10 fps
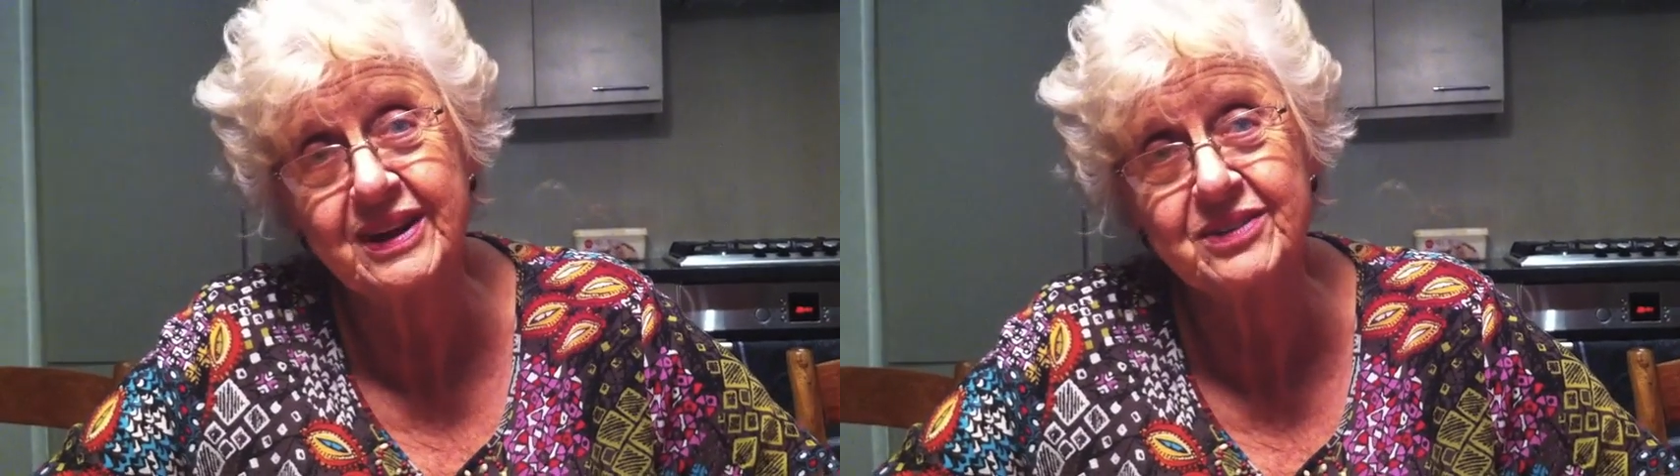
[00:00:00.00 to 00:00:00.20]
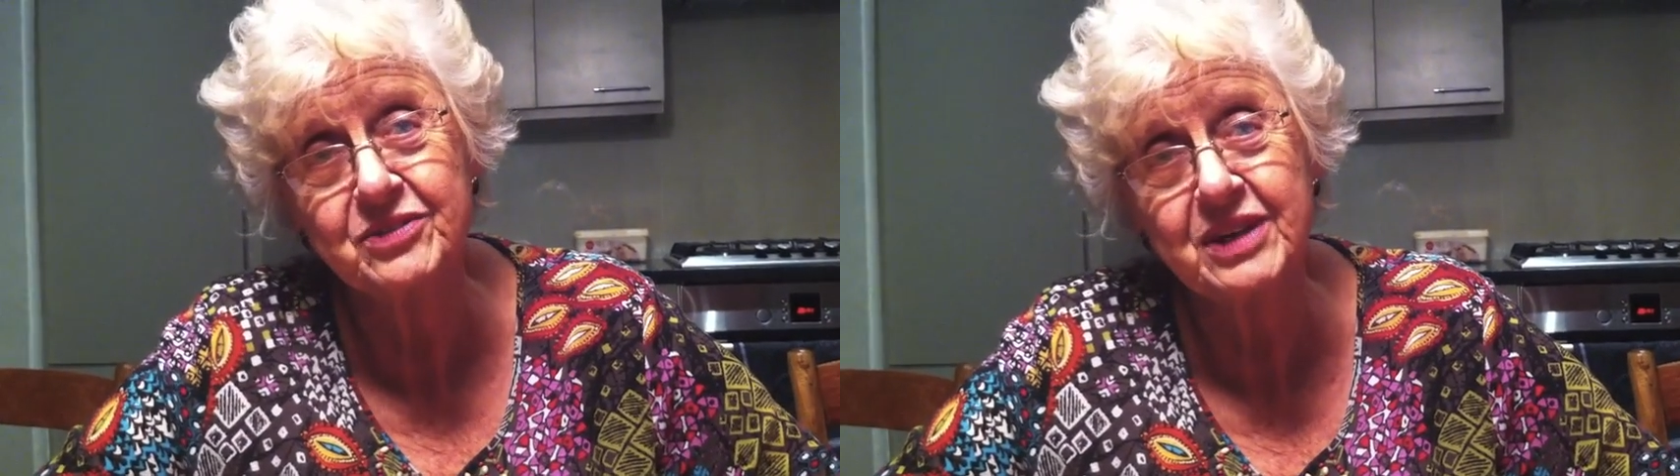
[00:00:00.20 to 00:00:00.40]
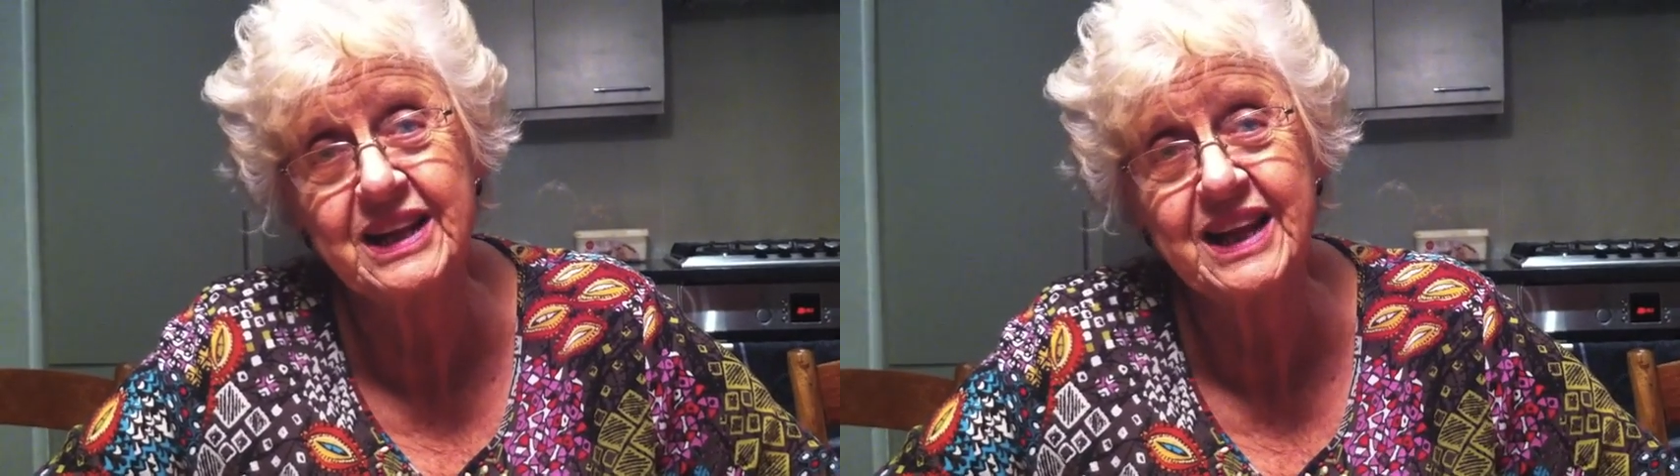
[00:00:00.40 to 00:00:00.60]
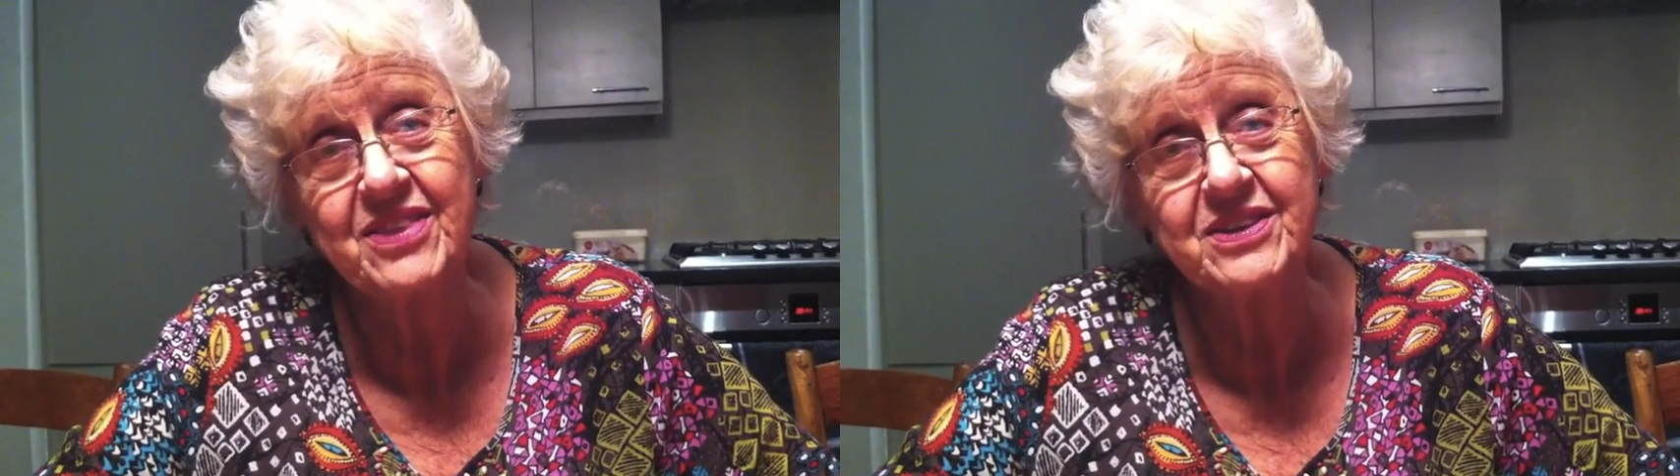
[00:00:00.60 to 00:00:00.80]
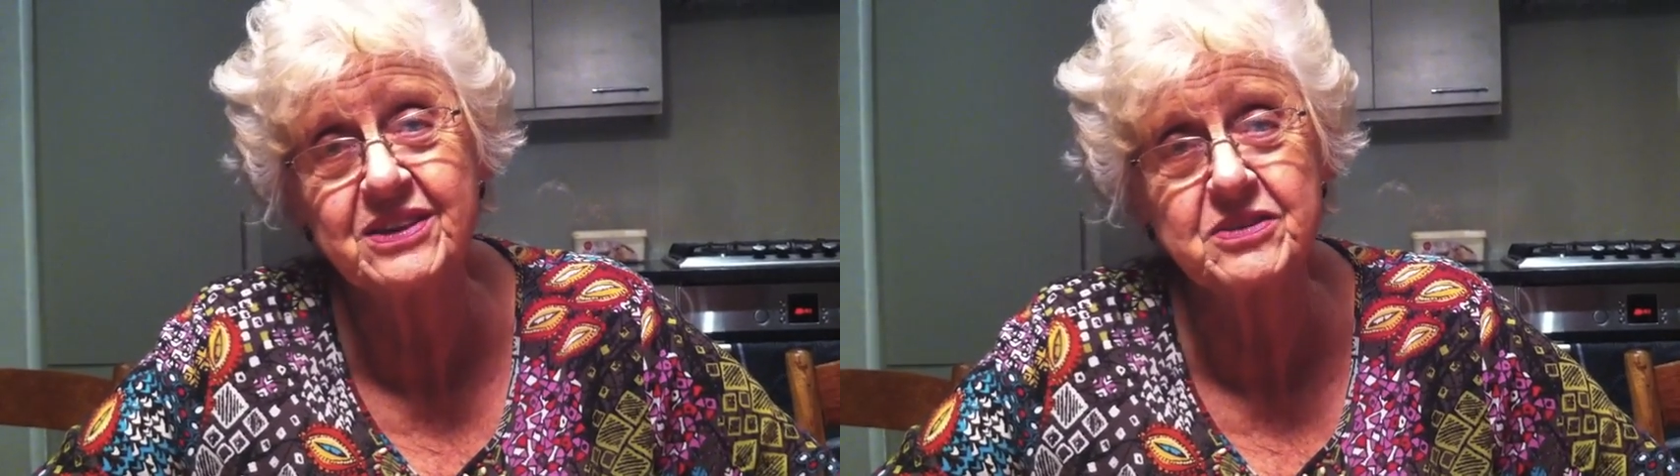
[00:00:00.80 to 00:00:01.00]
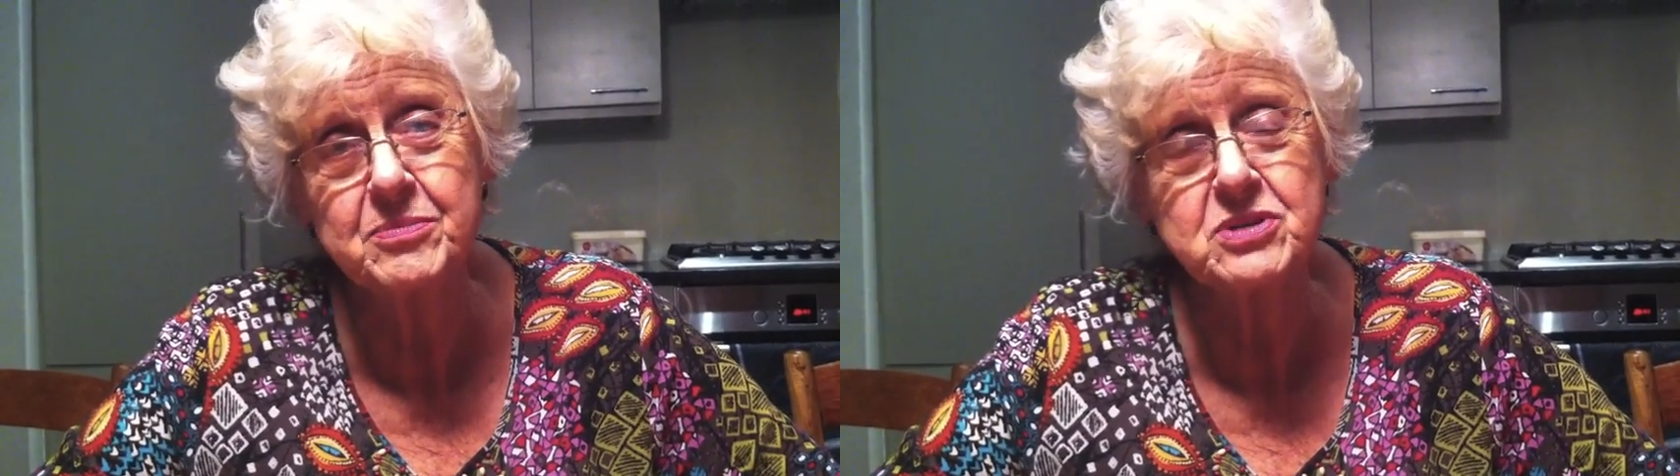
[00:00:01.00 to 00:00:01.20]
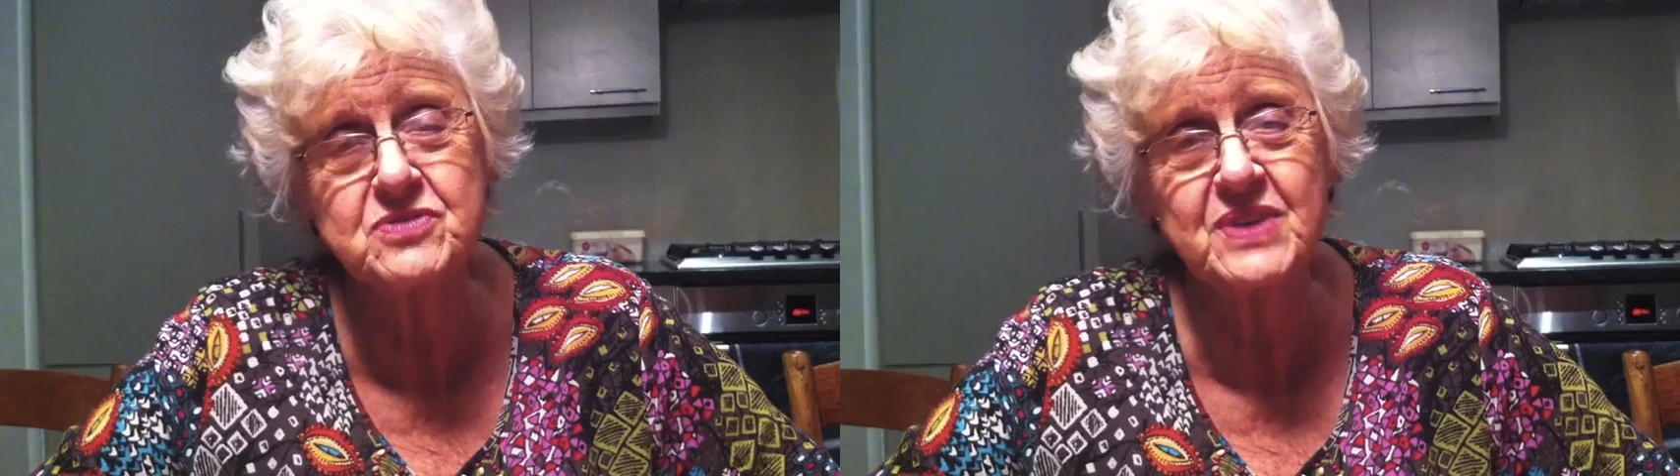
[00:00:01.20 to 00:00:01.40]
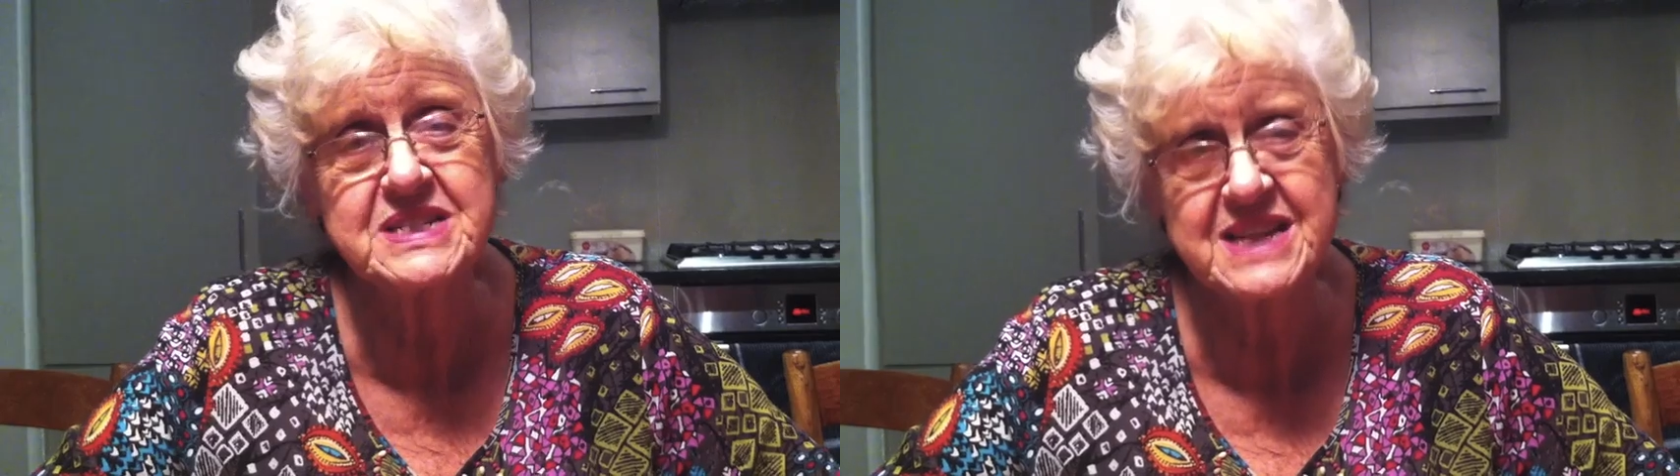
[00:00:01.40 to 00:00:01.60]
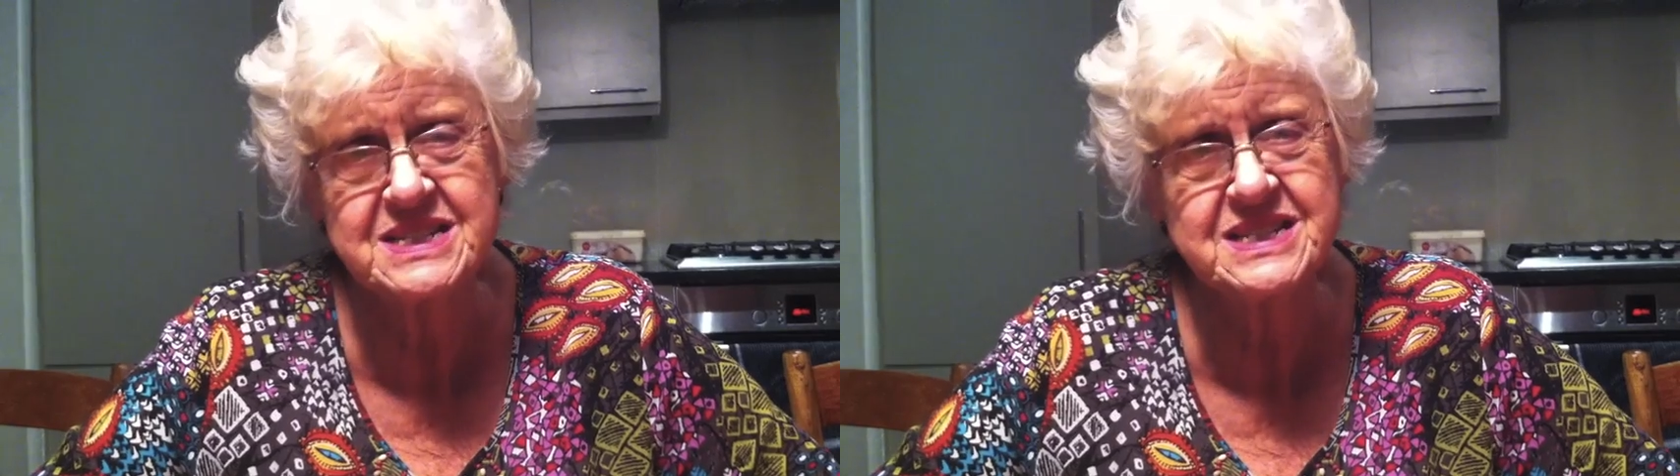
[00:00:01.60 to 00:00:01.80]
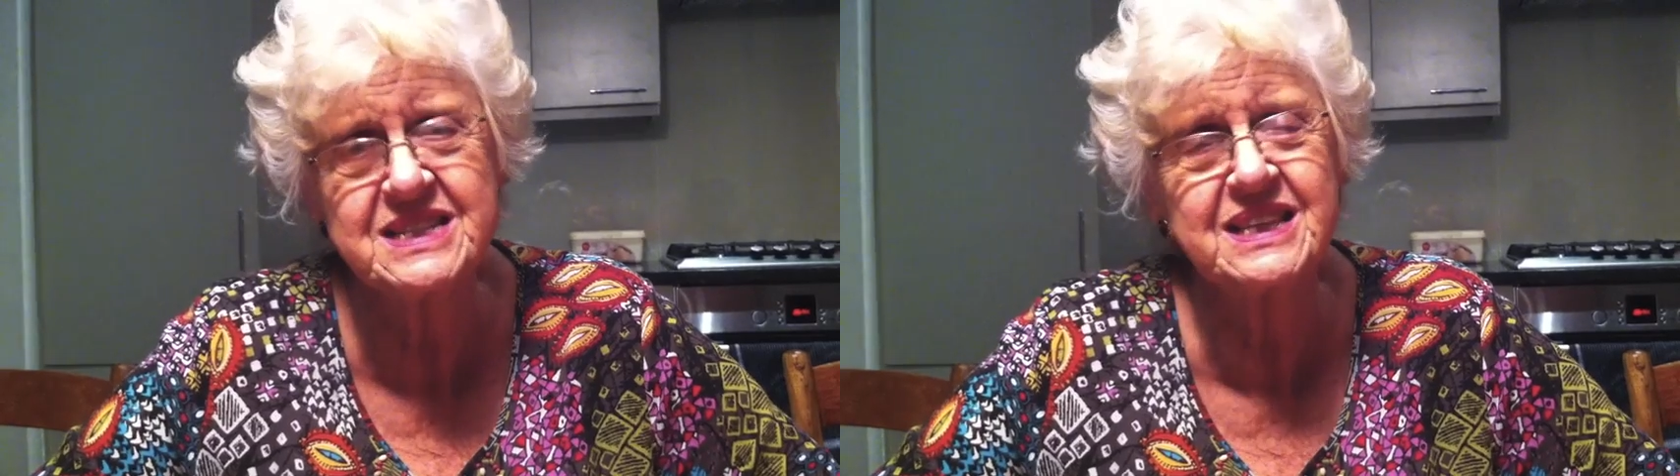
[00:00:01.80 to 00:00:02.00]
and really I think it's the most
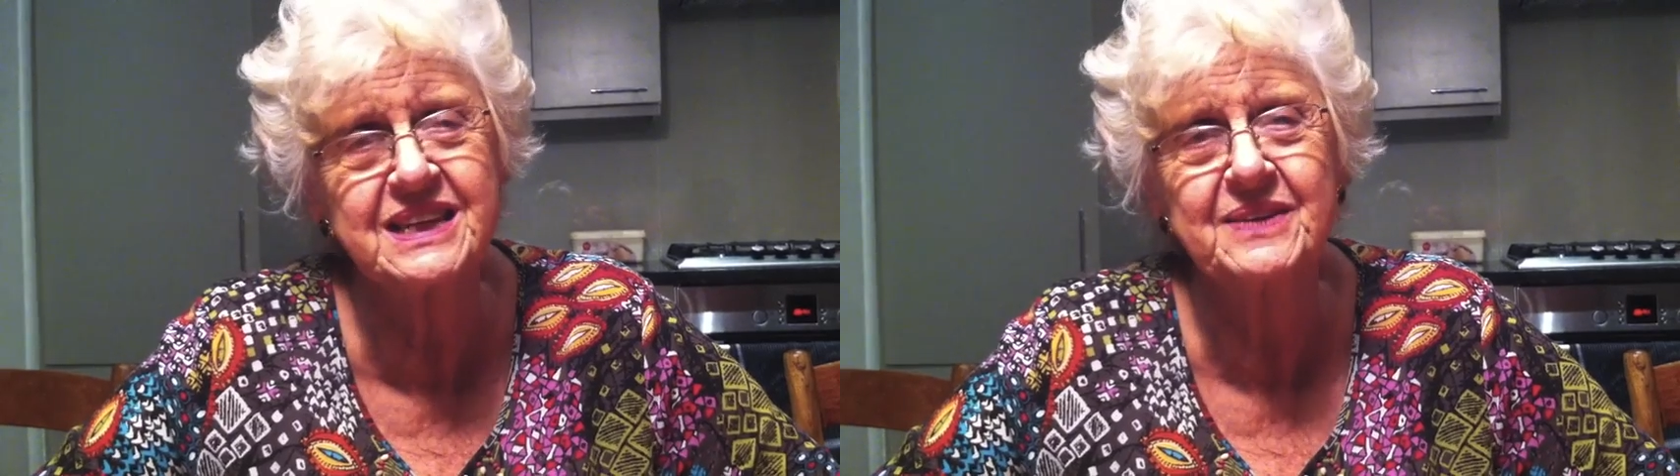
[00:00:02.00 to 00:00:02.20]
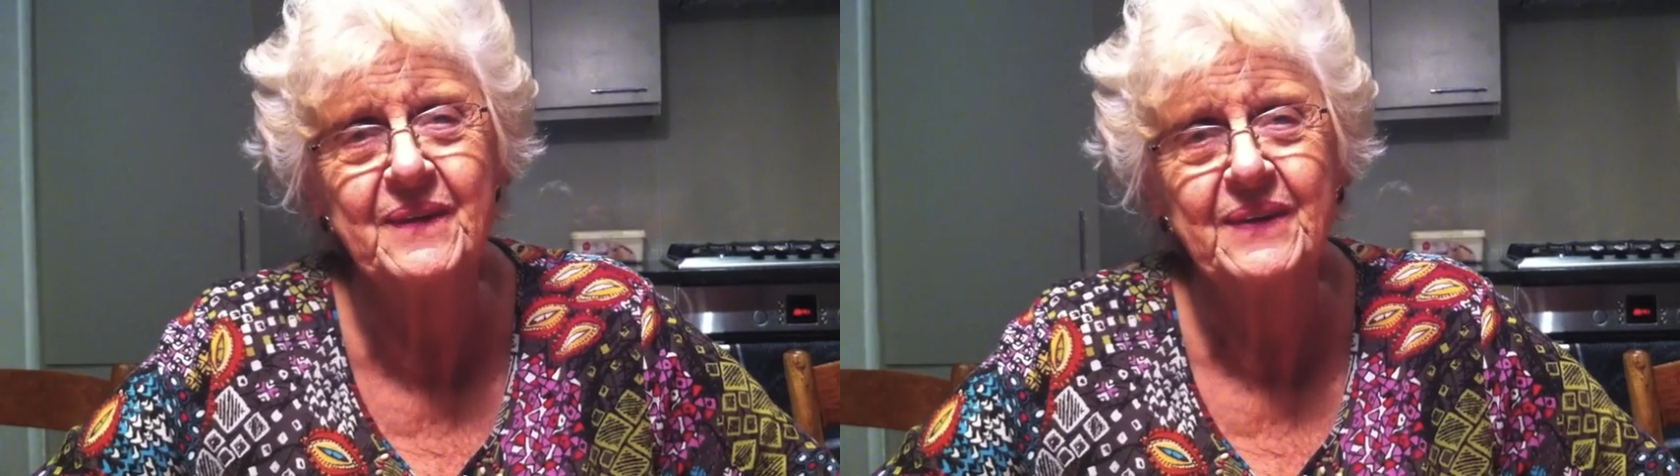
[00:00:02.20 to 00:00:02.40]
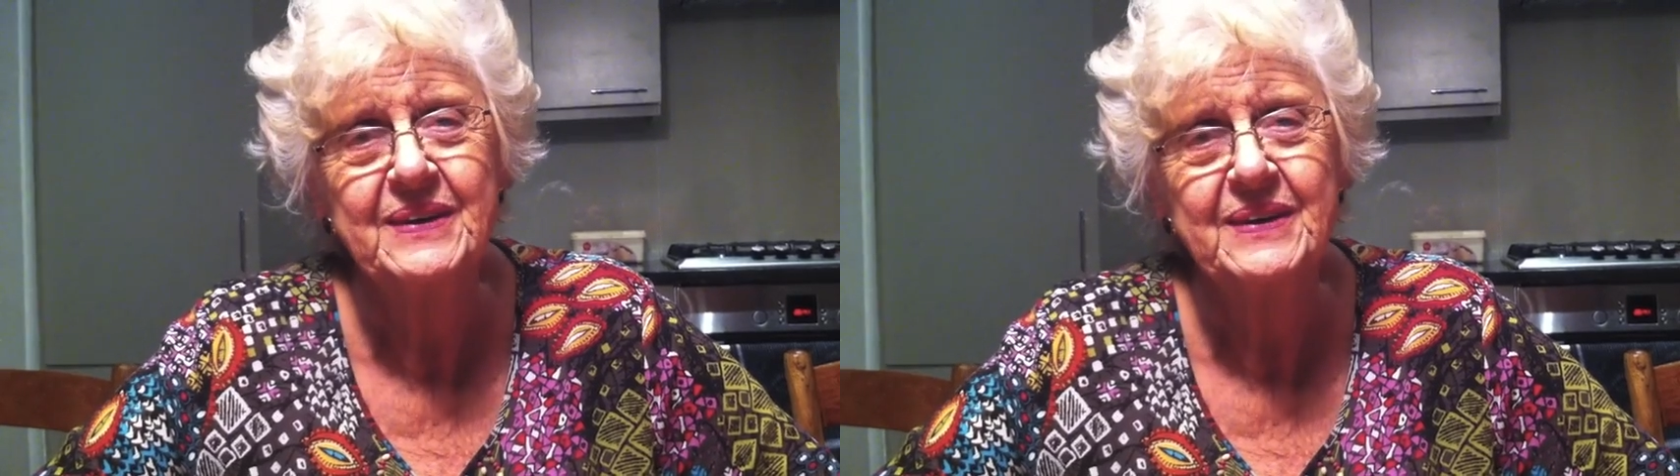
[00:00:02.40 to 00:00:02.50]
fantastic thing.